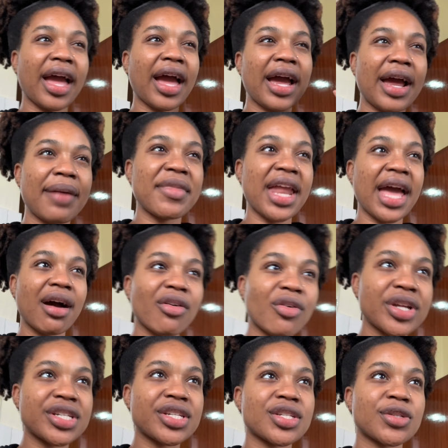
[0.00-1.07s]
I'm now going
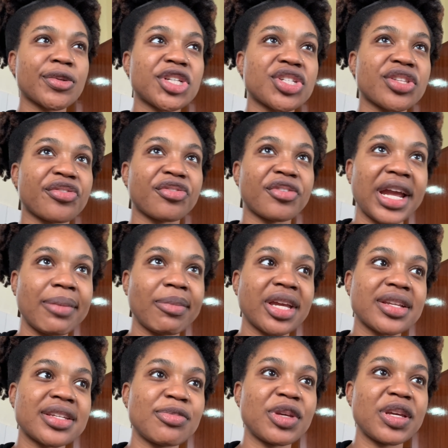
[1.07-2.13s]
to switch the framing
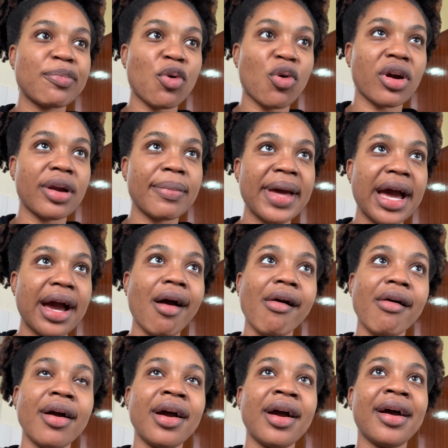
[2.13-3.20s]
to be more
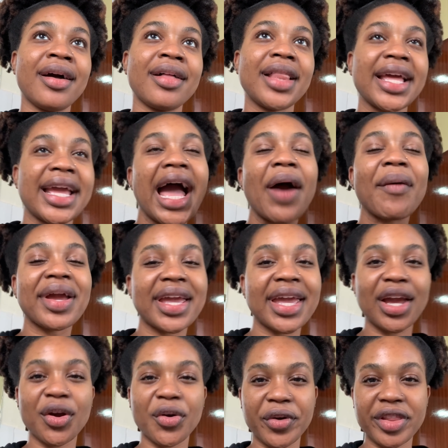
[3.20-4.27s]
about like how I
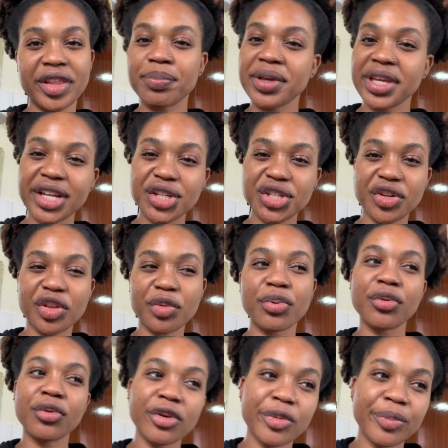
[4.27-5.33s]
can't go to the beach or the
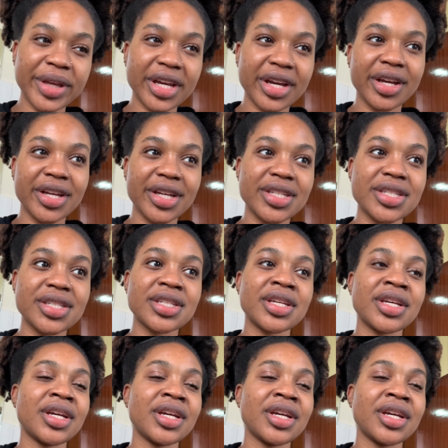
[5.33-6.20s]
pool because